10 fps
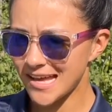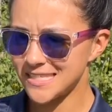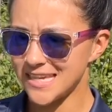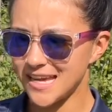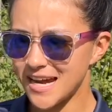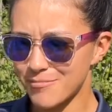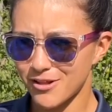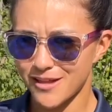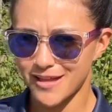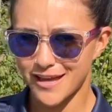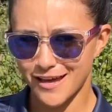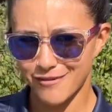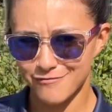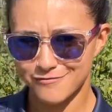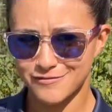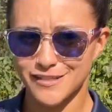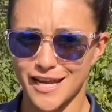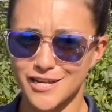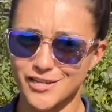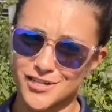Did a couple of
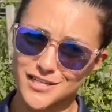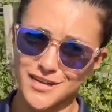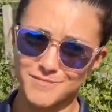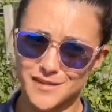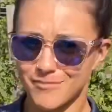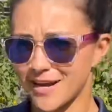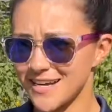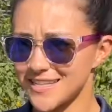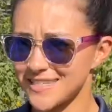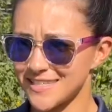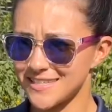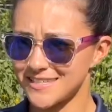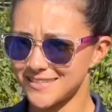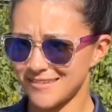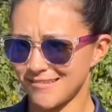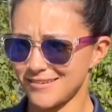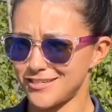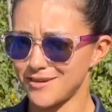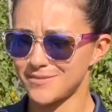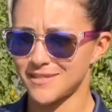internships and
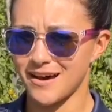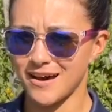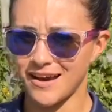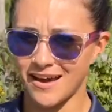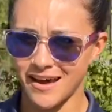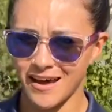apprenticeships on